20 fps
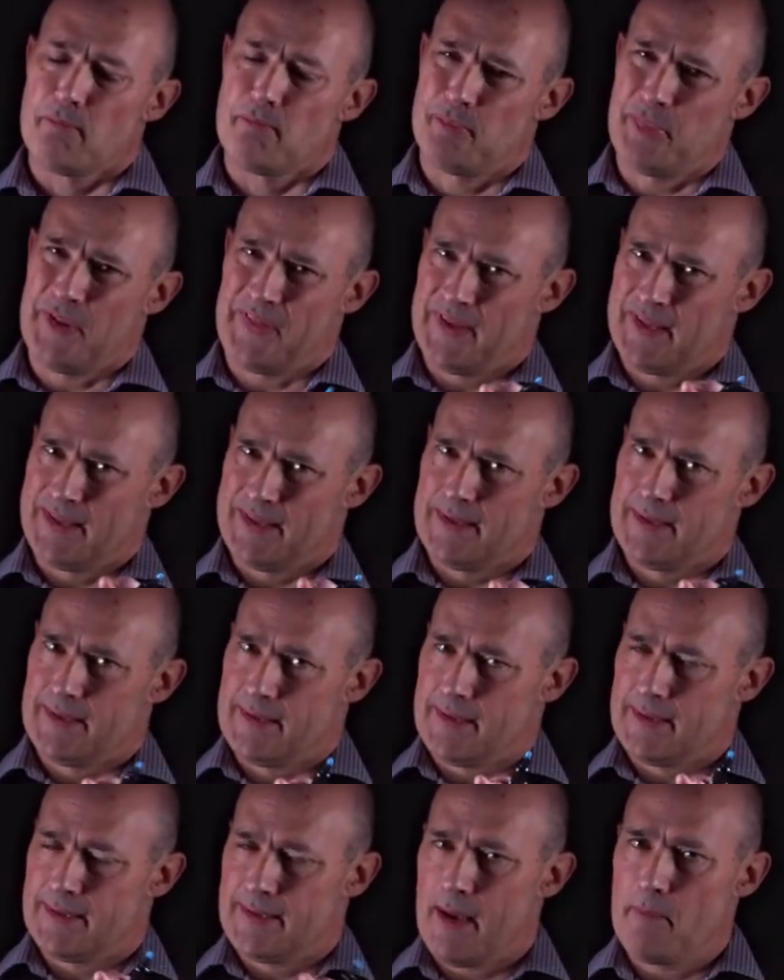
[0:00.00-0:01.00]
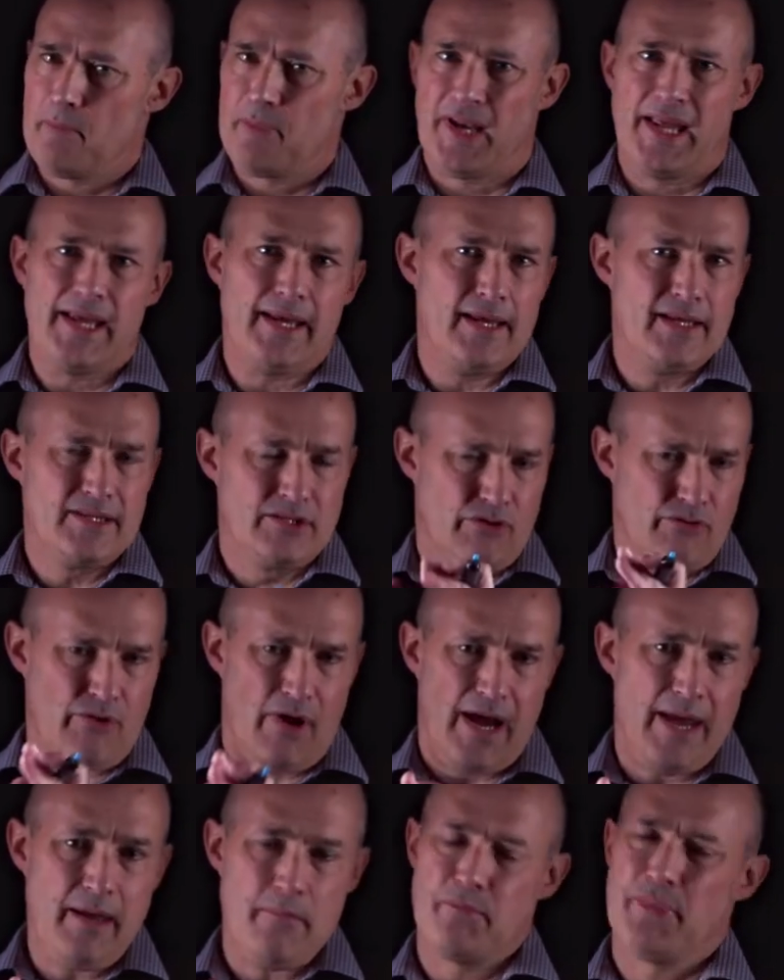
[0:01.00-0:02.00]
But the, the template is
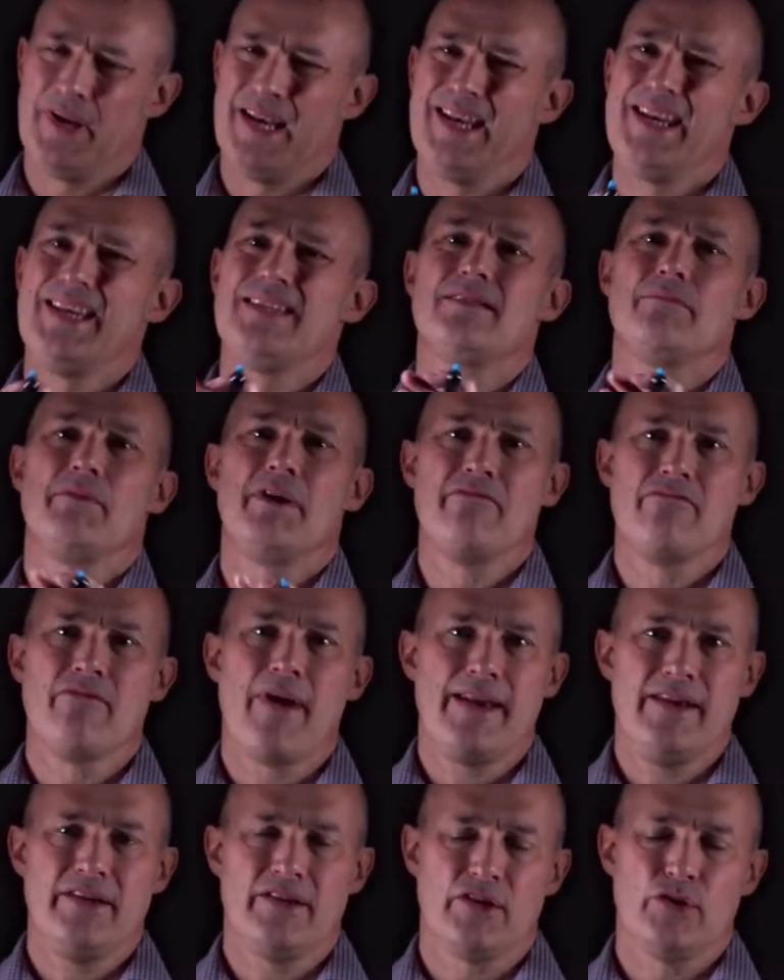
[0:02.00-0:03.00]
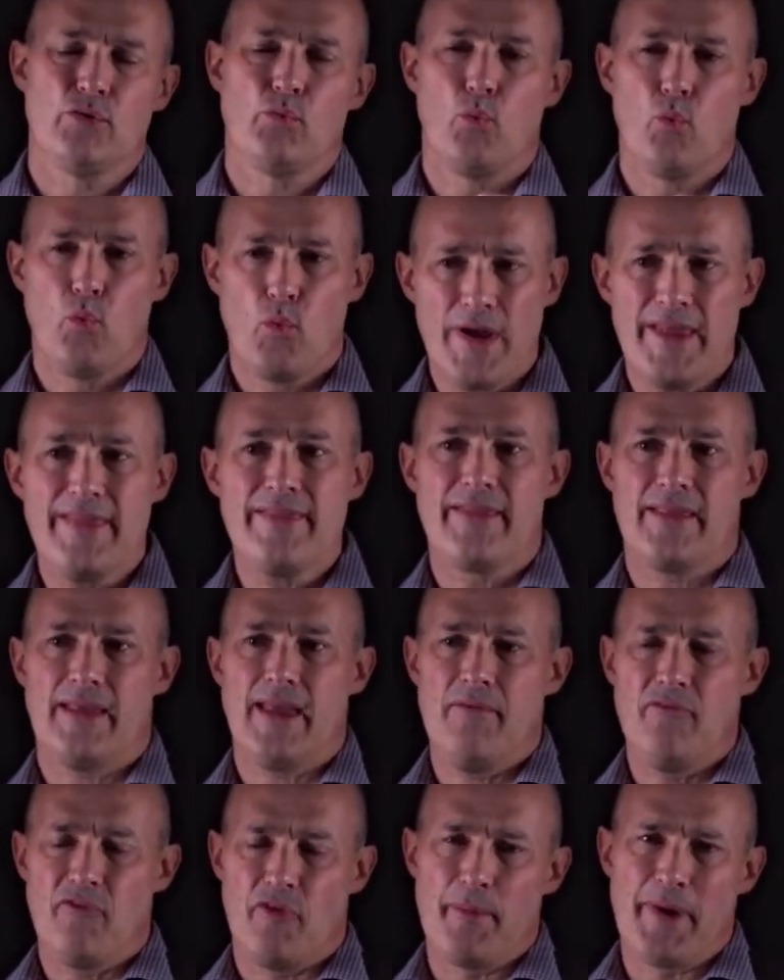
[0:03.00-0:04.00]
great, but it needs to be rendered with
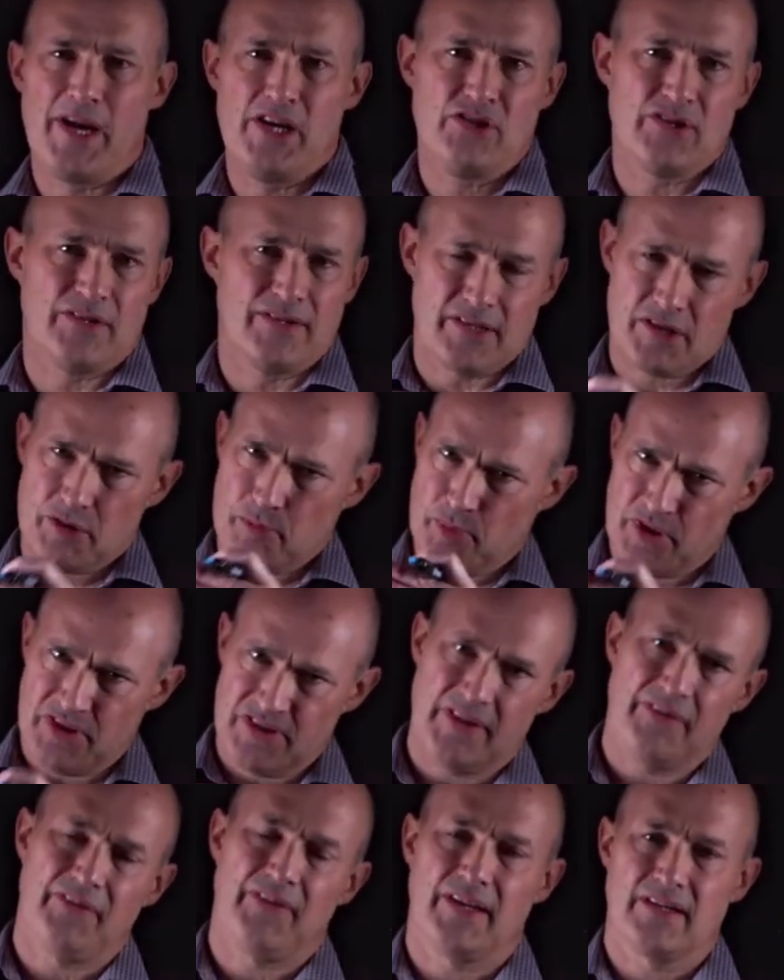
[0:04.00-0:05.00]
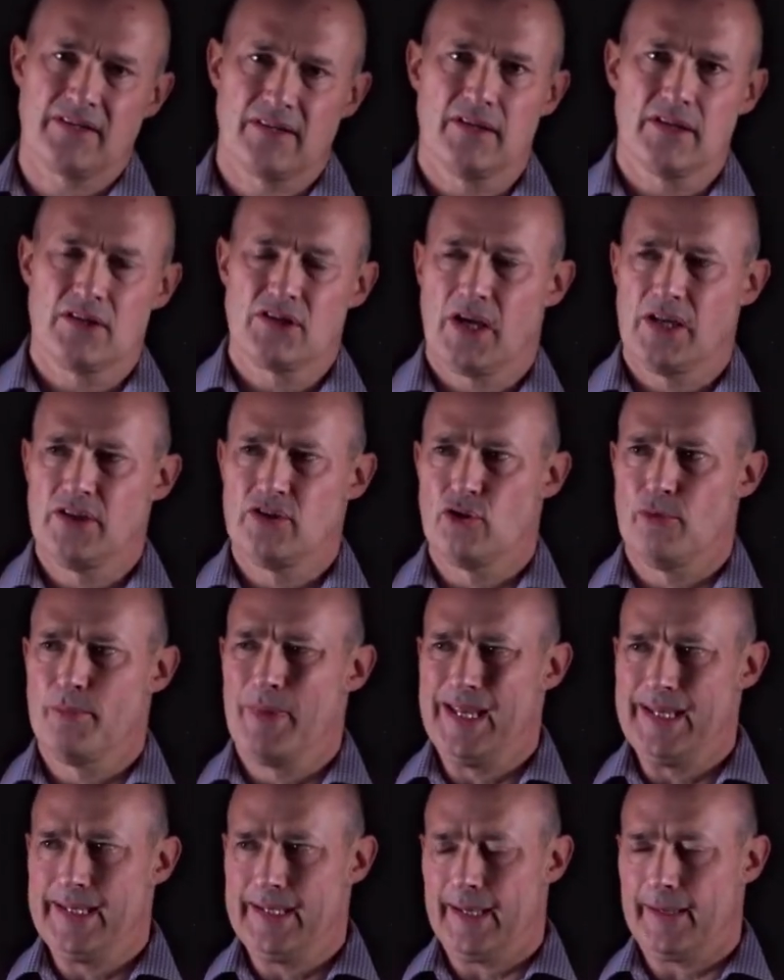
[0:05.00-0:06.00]
information that's specific to the change you're
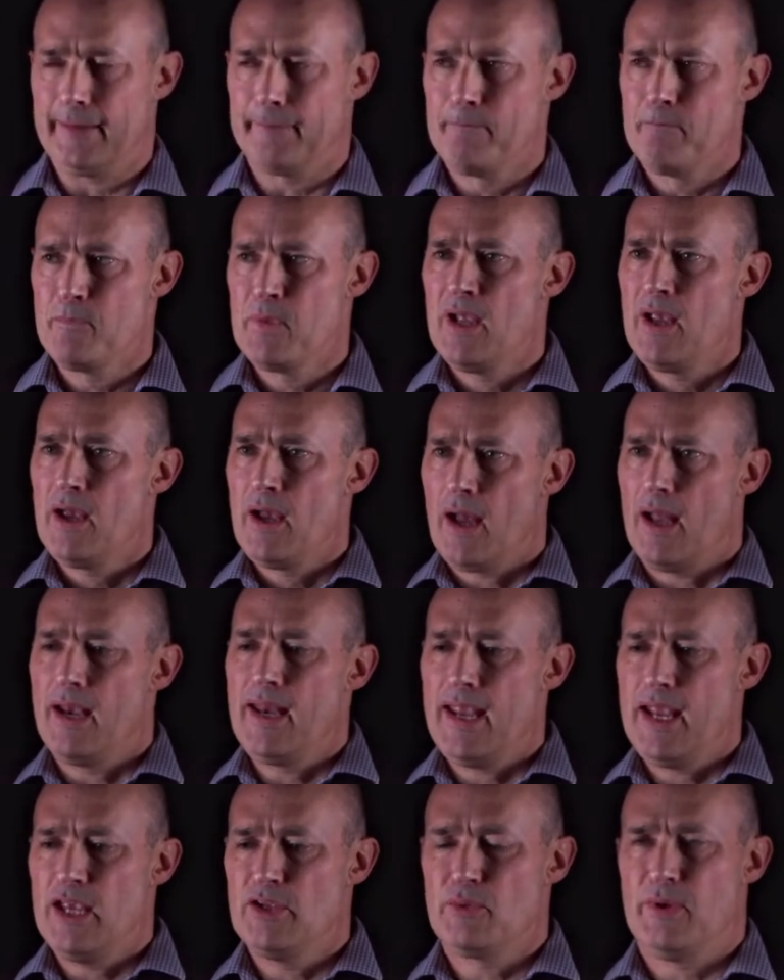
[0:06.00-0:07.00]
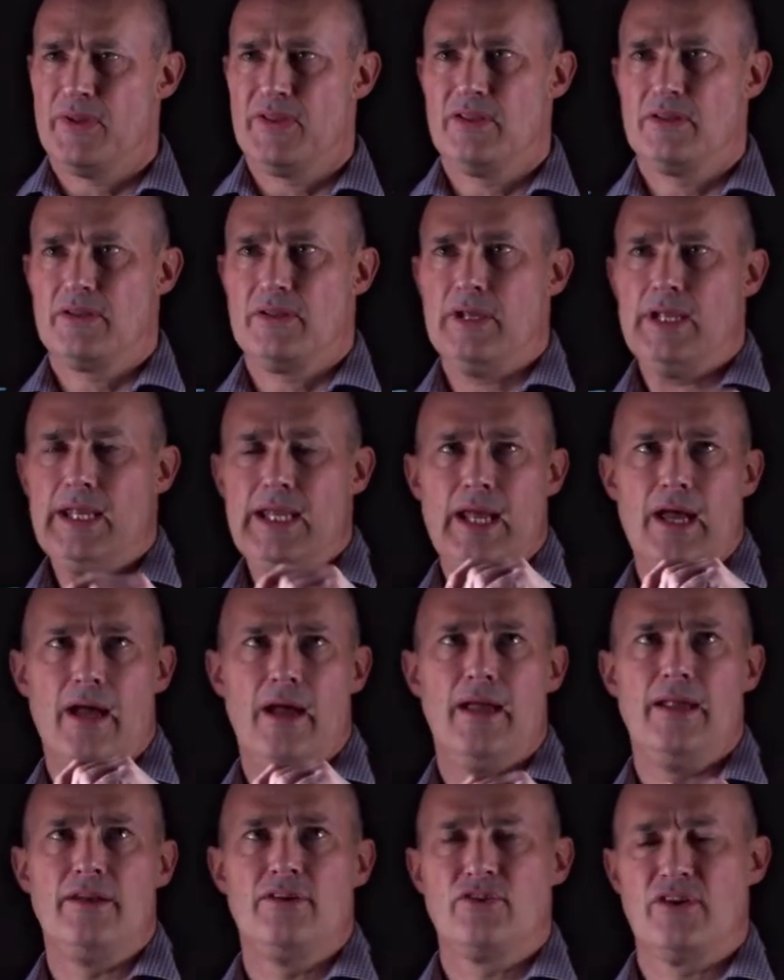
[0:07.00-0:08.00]
making. And here's where the, the uh,
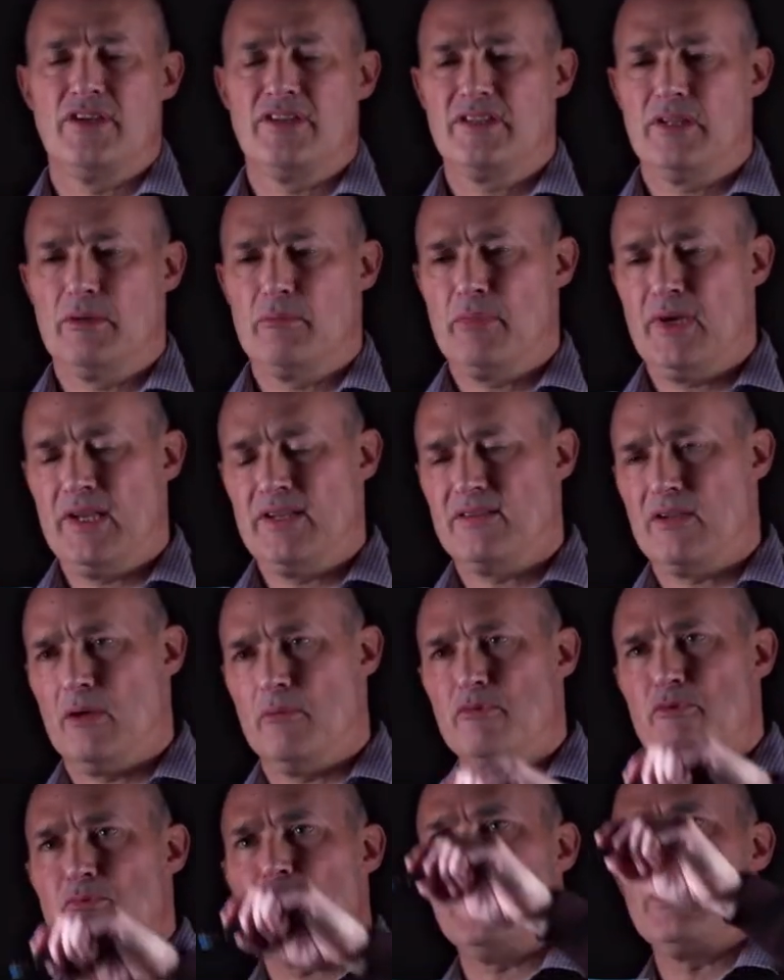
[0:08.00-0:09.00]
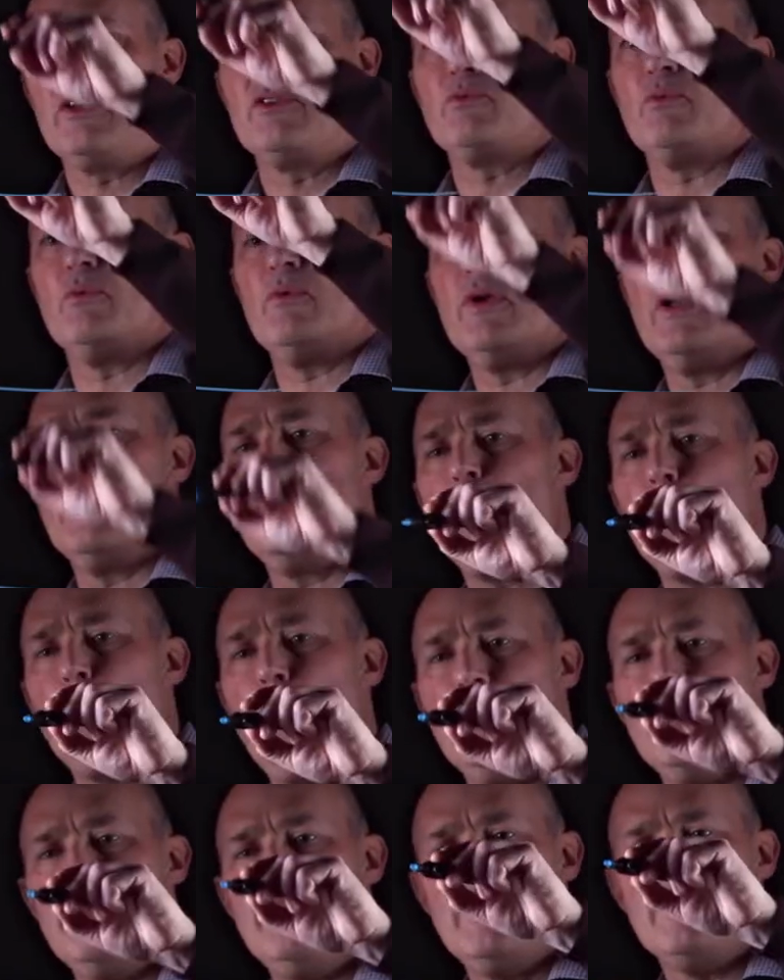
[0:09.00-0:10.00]
interesting piece comes because
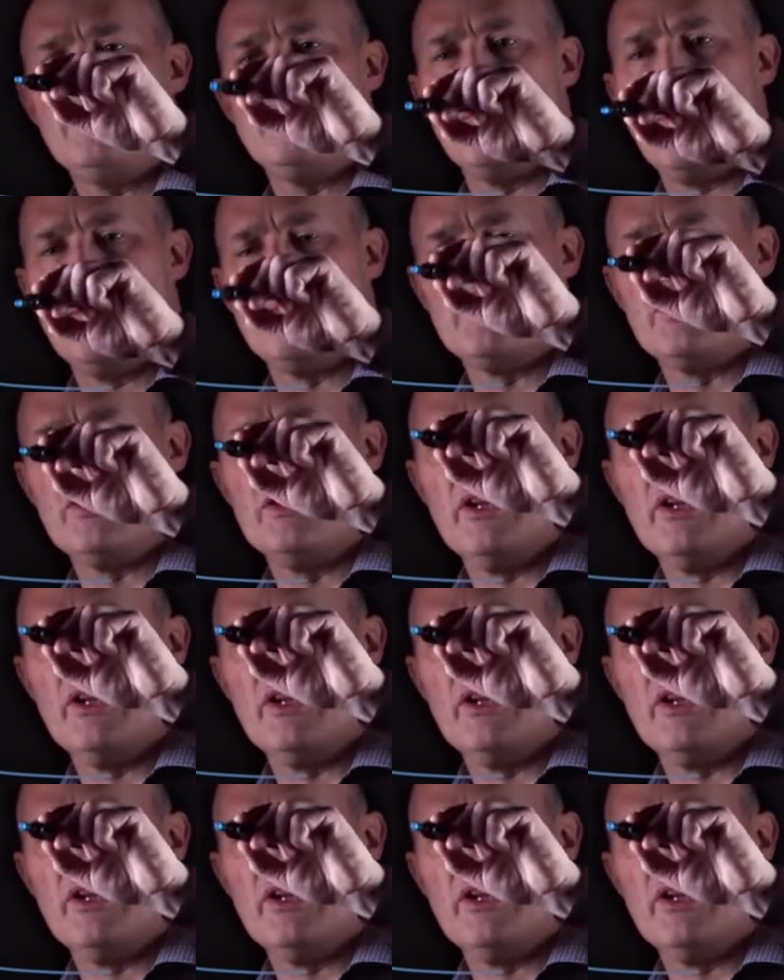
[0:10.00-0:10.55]
what you need to be able to